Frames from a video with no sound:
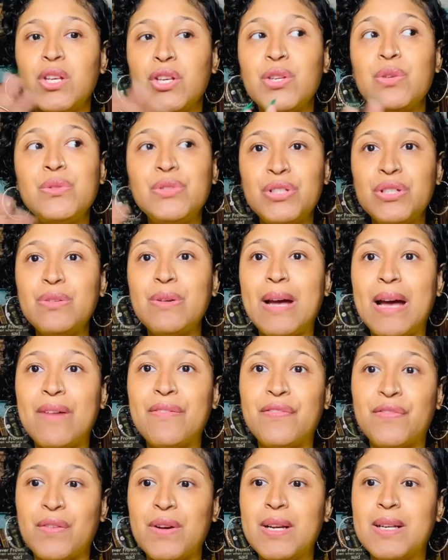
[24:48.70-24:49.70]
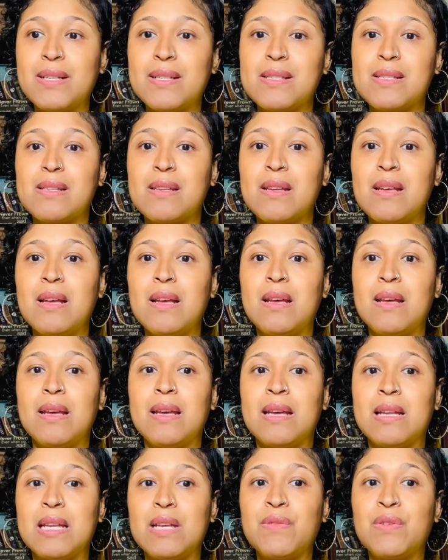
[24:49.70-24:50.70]
You do have friends,
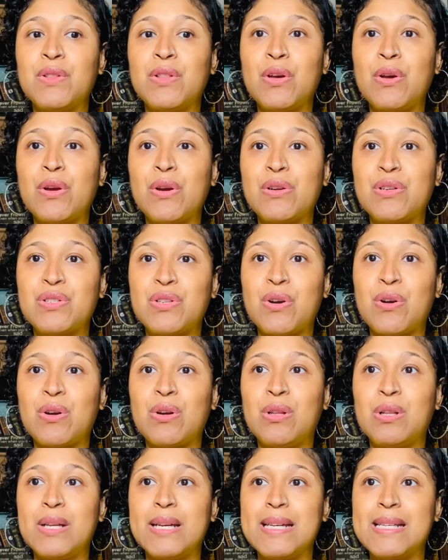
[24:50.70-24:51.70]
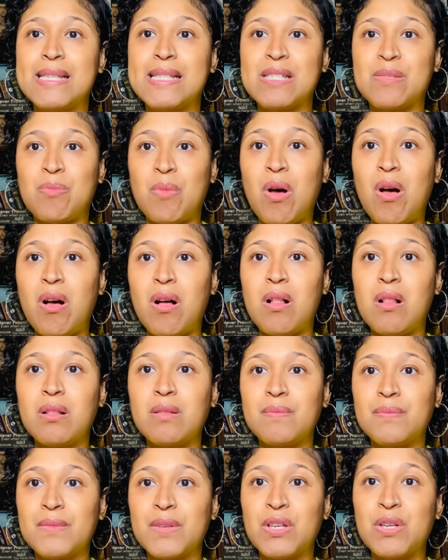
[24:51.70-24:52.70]
and even though your circle is
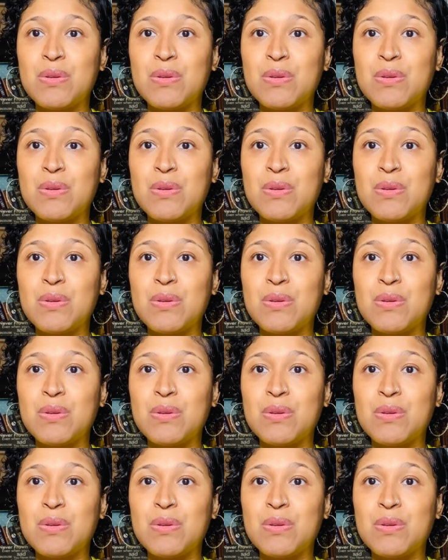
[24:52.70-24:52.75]
small,